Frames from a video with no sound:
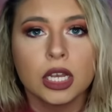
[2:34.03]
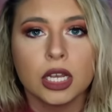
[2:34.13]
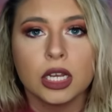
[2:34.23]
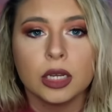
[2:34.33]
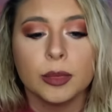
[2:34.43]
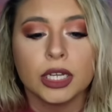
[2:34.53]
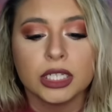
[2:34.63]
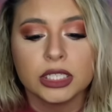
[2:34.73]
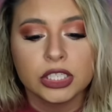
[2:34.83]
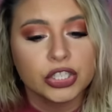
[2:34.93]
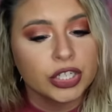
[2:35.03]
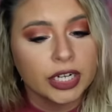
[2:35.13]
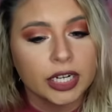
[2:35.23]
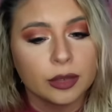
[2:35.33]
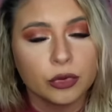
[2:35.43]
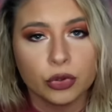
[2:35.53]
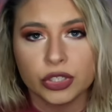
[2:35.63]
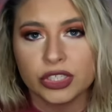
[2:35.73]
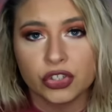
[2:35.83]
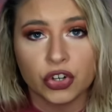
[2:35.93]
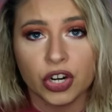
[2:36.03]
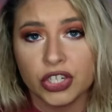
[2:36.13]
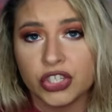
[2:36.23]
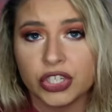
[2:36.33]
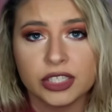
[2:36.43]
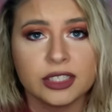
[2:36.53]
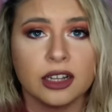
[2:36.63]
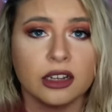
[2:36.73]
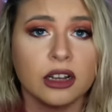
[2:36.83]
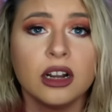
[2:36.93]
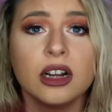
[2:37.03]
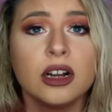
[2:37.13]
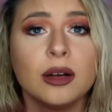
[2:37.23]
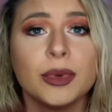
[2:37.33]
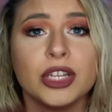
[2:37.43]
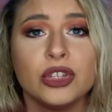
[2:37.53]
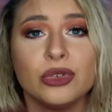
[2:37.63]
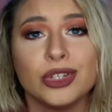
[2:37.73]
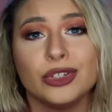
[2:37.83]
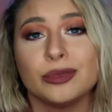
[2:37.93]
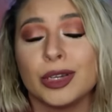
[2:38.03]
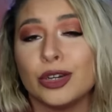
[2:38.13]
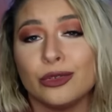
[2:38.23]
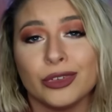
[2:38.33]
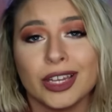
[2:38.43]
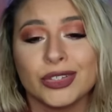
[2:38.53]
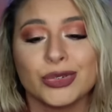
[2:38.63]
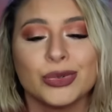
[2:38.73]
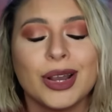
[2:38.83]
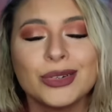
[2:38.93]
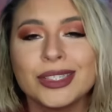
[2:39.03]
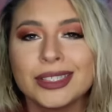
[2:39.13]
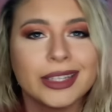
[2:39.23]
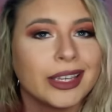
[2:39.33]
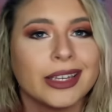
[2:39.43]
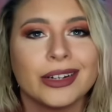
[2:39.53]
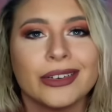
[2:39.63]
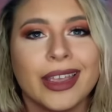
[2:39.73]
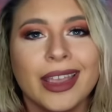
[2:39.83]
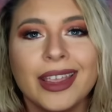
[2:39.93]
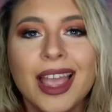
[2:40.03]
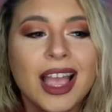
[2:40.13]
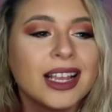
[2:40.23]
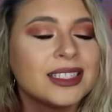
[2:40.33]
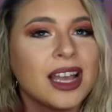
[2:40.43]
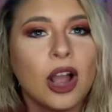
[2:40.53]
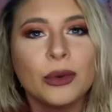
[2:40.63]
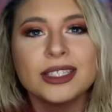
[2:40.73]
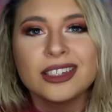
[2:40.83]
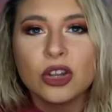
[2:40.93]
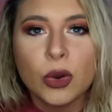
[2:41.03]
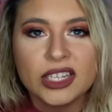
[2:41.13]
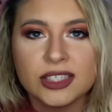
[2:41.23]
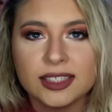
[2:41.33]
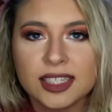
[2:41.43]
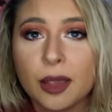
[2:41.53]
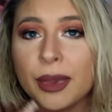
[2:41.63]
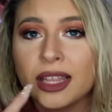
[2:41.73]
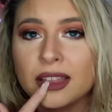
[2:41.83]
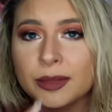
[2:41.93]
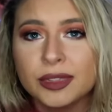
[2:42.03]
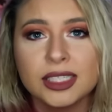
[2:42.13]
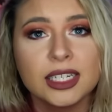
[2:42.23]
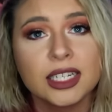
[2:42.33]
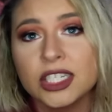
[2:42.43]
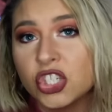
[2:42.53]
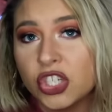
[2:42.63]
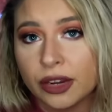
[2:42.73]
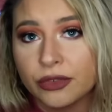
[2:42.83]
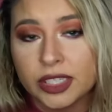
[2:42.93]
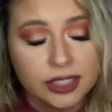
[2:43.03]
um, on Instagram or just crodshirts.com and you can use my code for that too. I'll just link it, okay? Because I always get questions and my lipstick is Jeffree